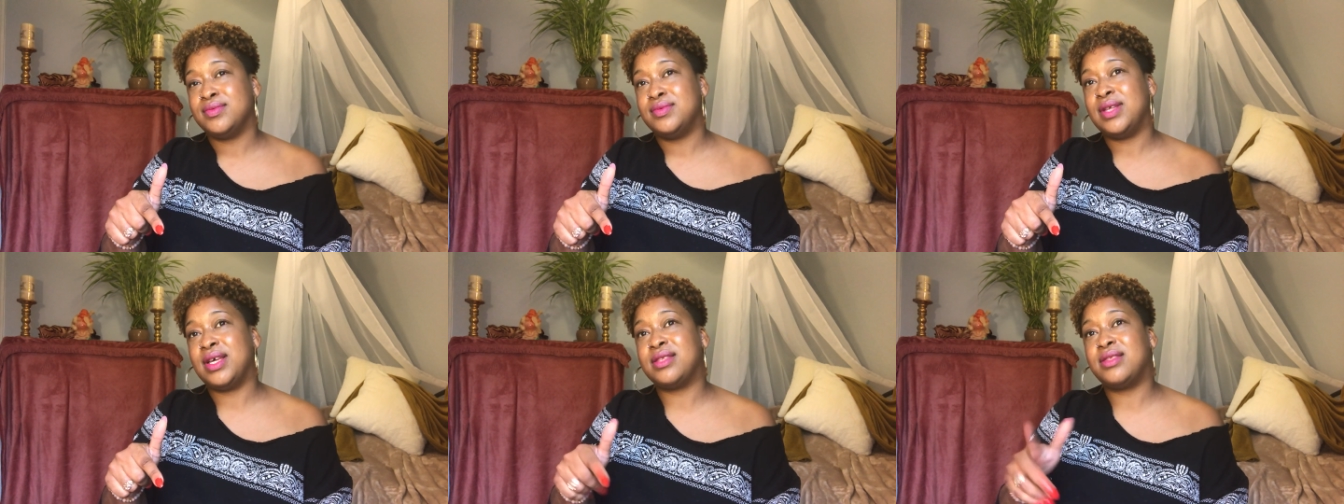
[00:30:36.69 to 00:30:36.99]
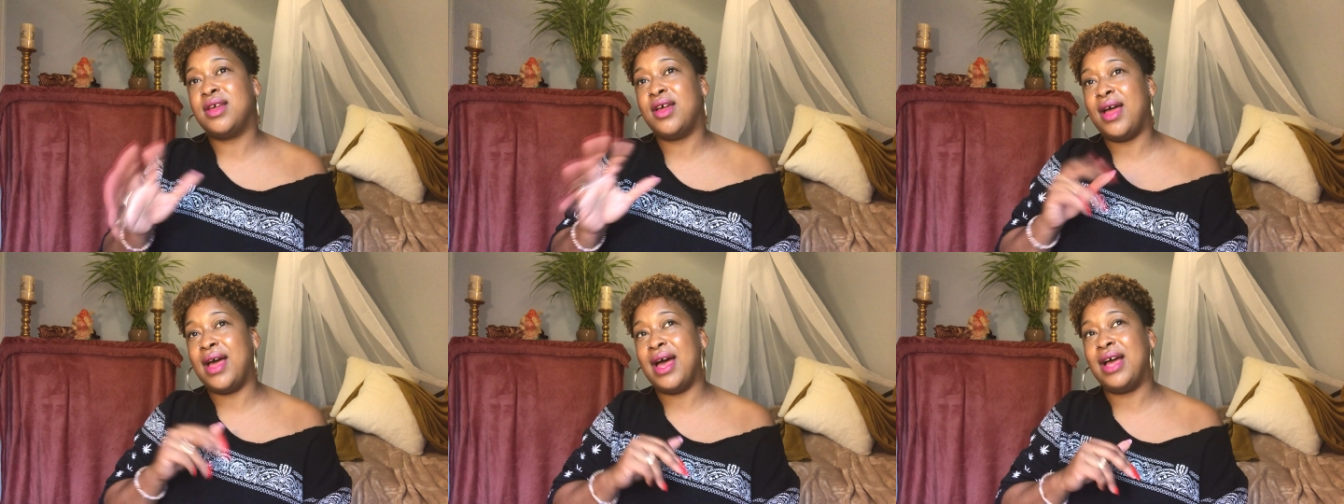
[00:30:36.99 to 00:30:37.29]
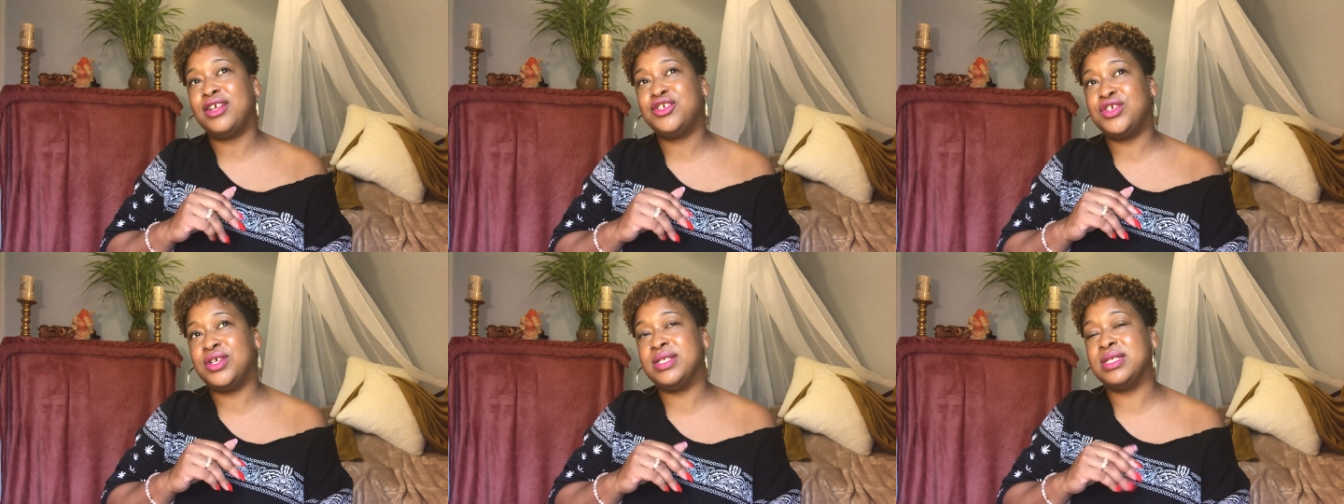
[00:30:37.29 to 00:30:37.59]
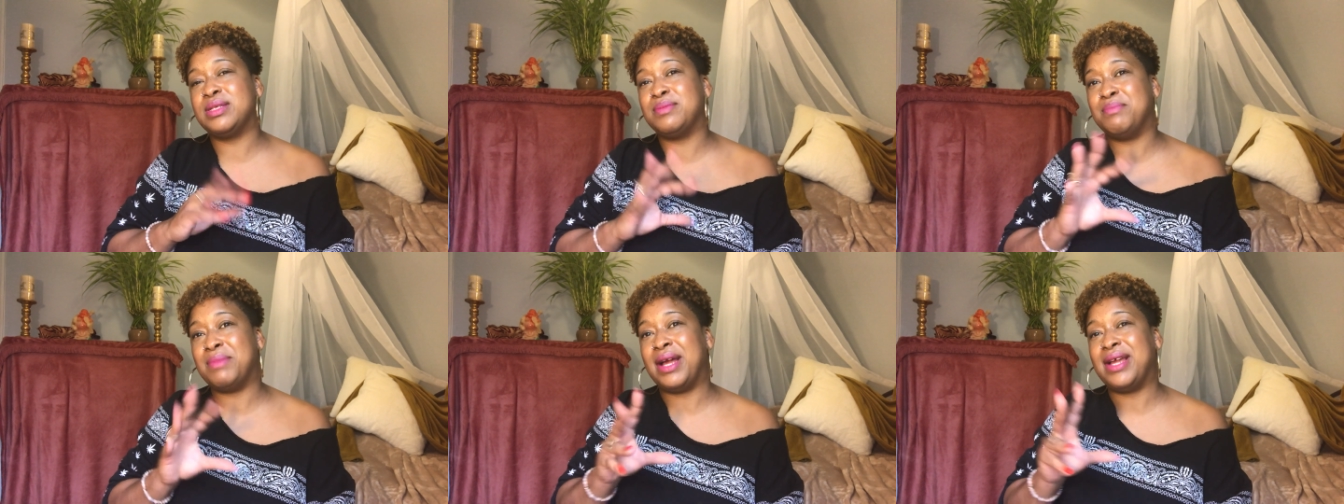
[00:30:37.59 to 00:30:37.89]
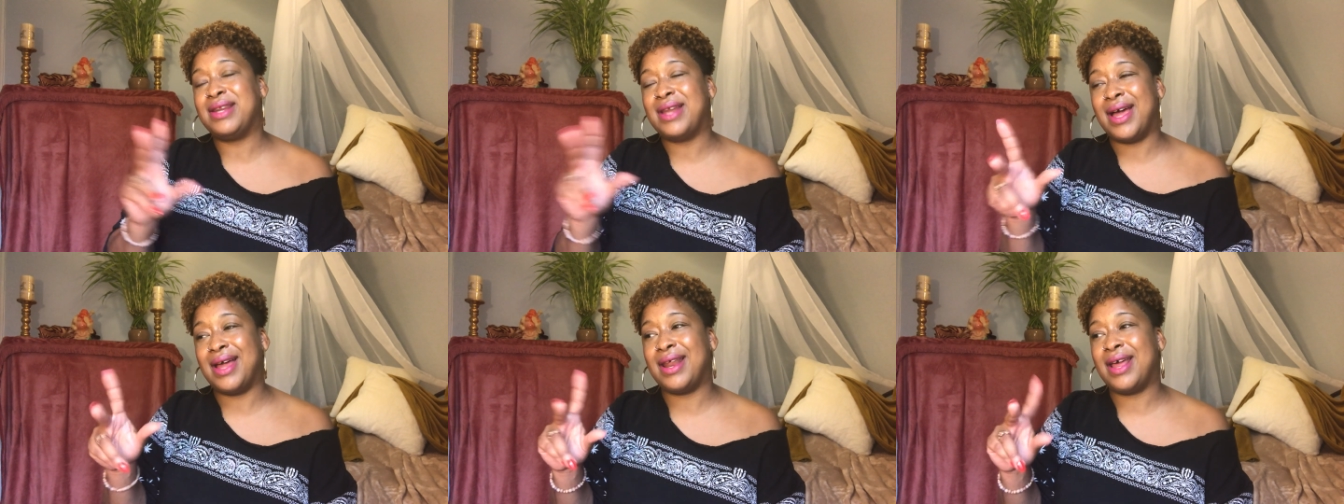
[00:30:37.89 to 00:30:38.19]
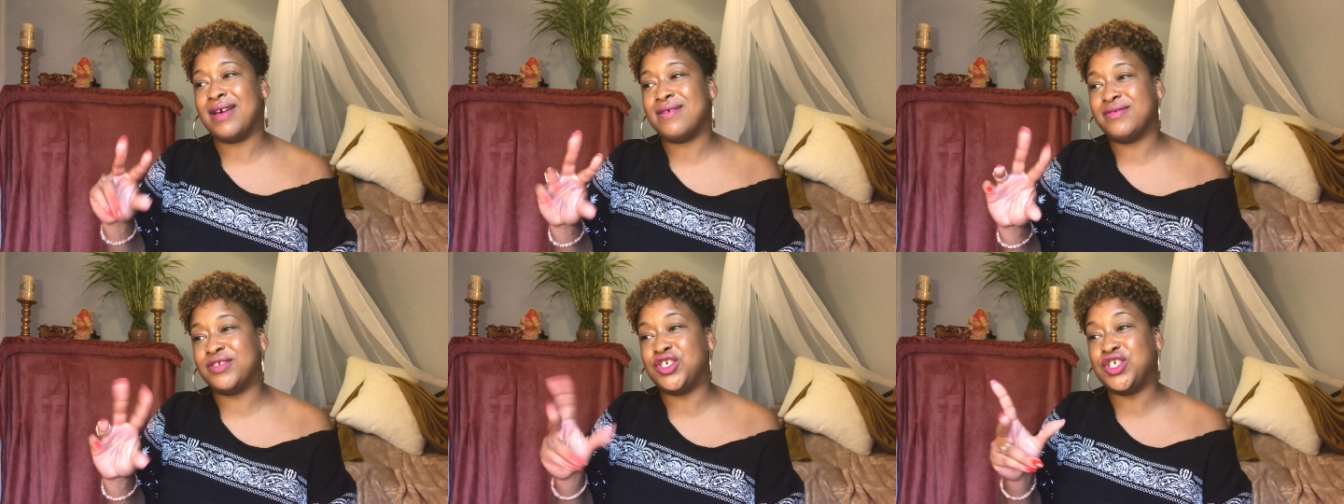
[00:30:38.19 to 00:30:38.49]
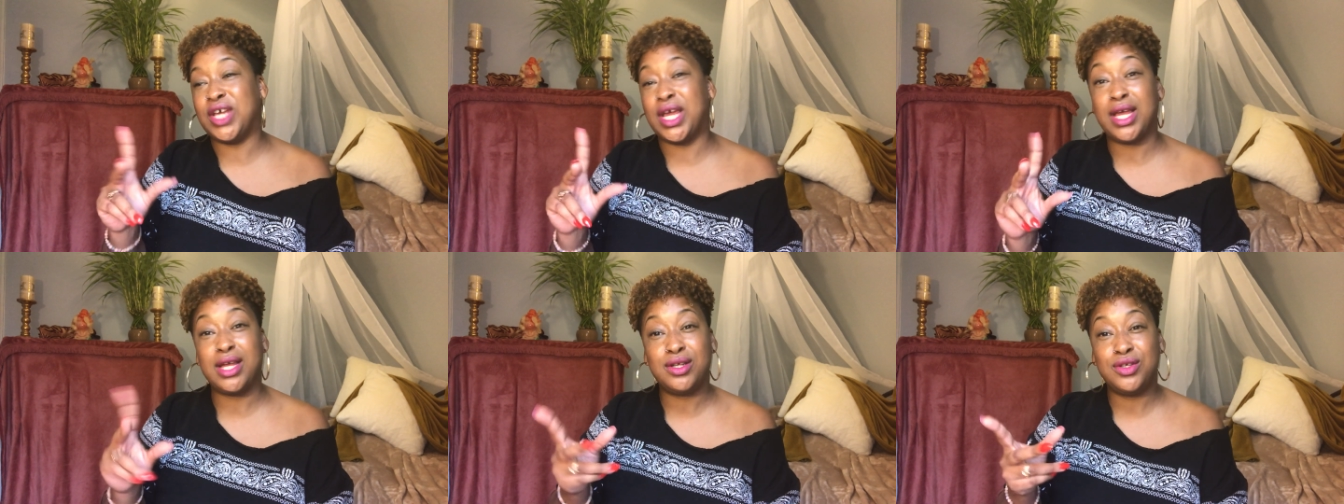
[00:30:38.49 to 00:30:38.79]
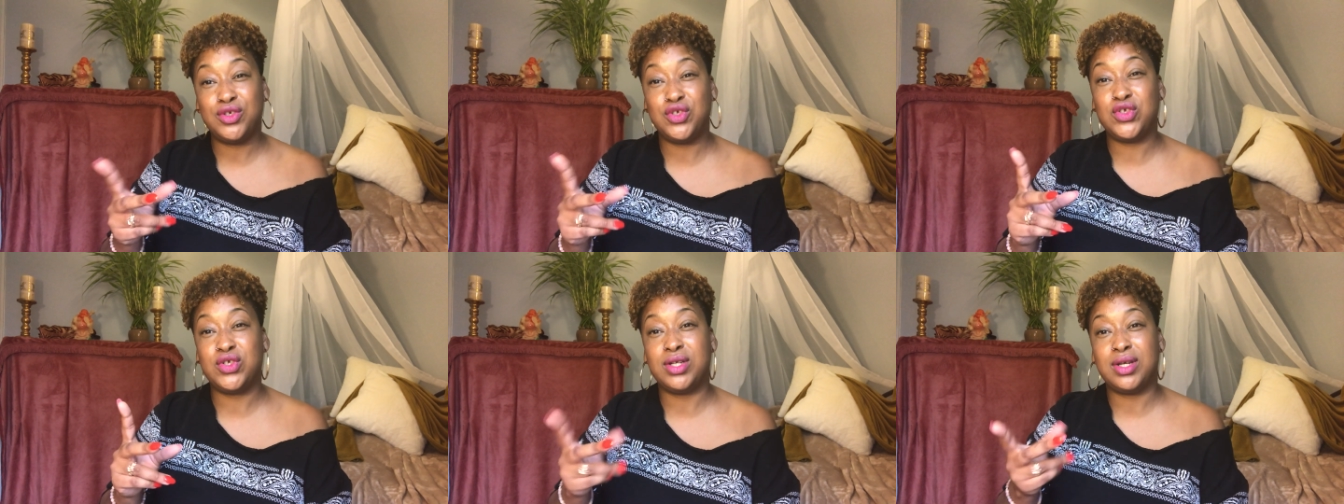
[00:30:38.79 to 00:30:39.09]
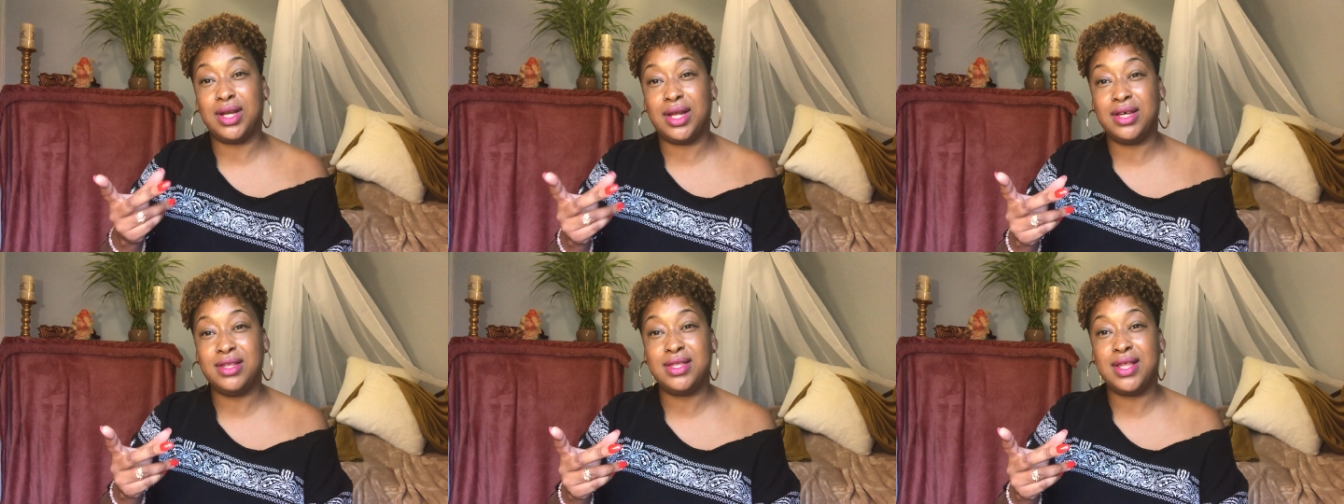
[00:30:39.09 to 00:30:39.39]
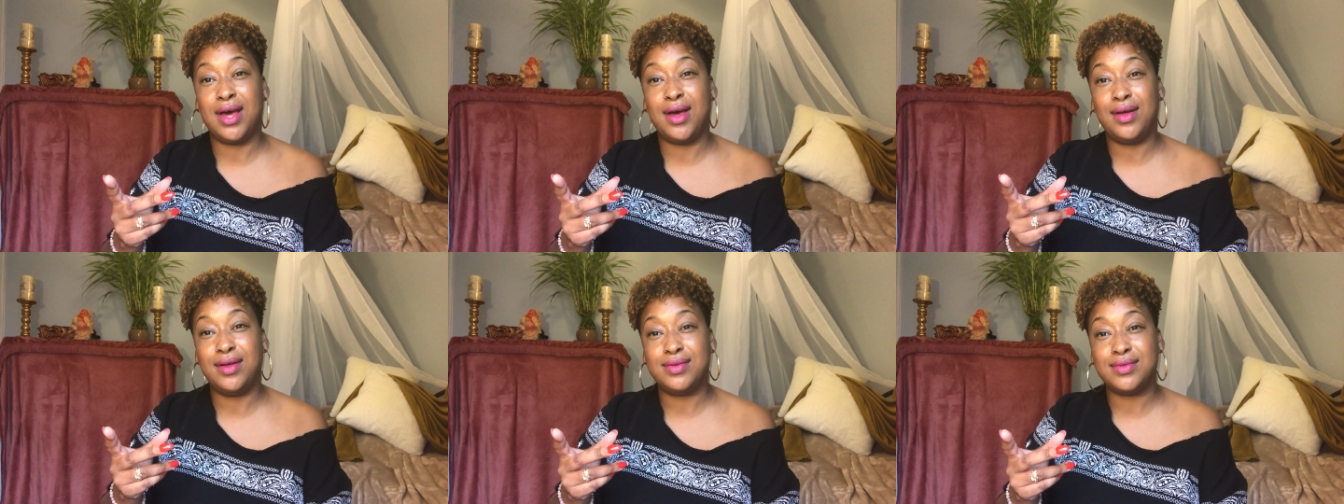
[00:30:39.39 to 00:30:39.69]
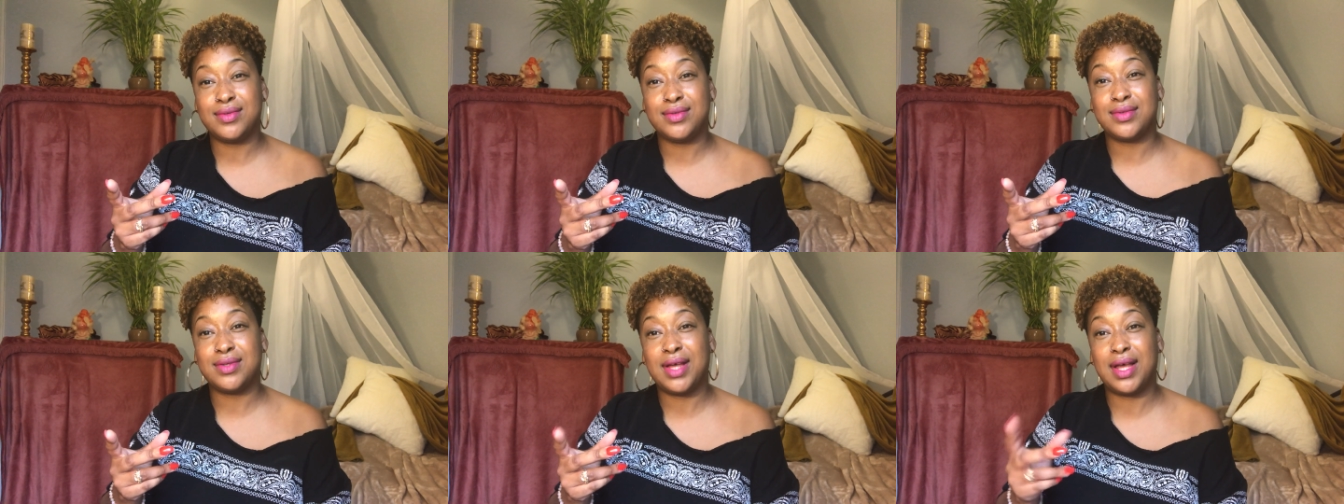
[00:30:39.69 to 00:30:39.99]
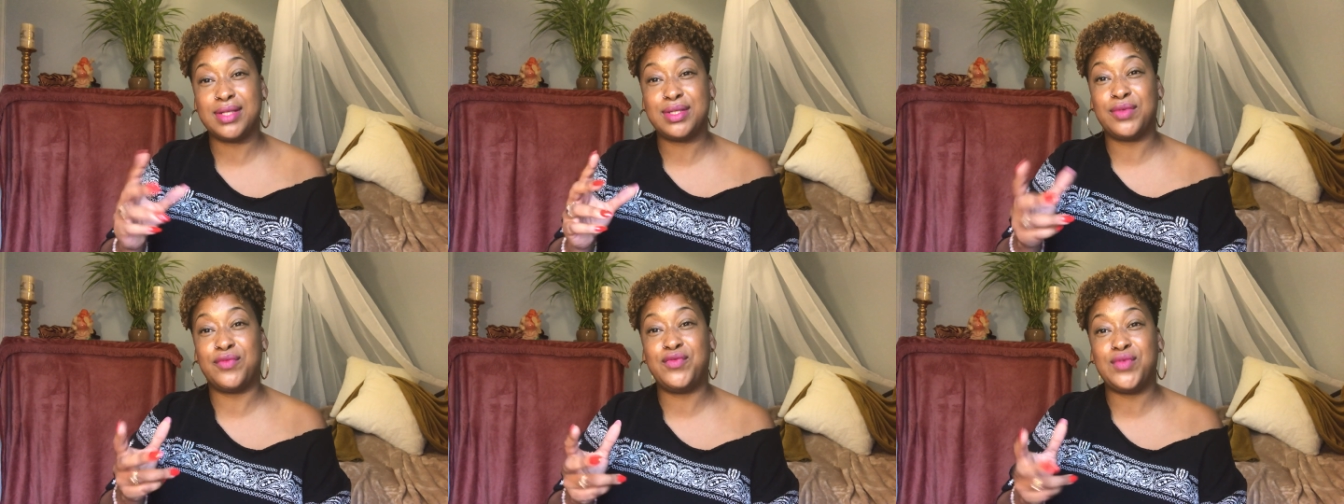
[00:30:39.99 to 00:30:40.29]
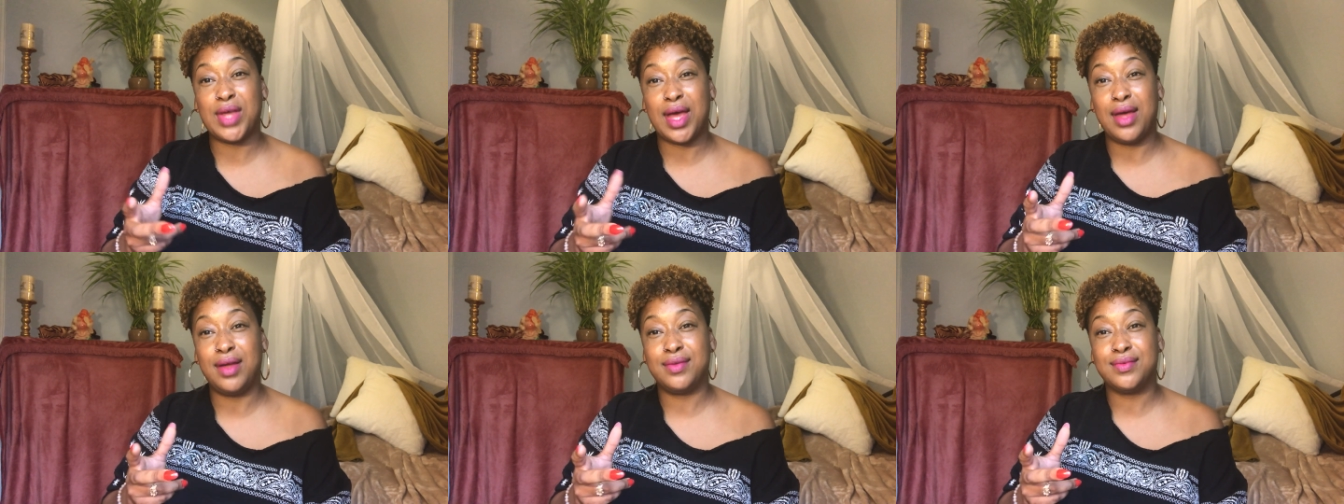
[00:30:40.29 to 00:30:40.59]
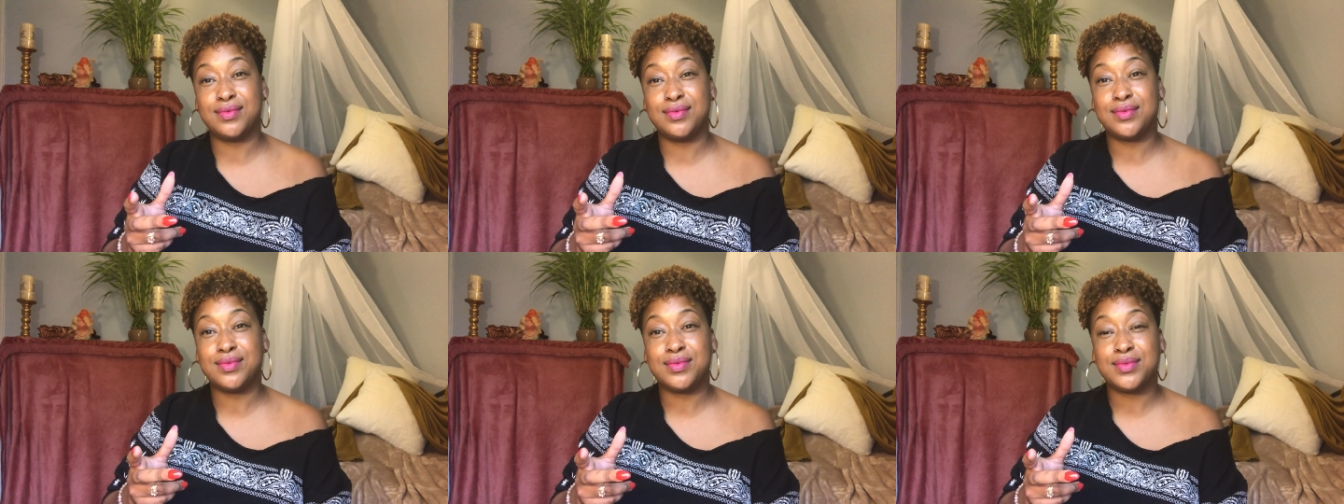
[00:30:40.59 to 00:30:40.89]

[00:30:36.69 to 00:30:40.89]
like their actions might not have changed like that as of yet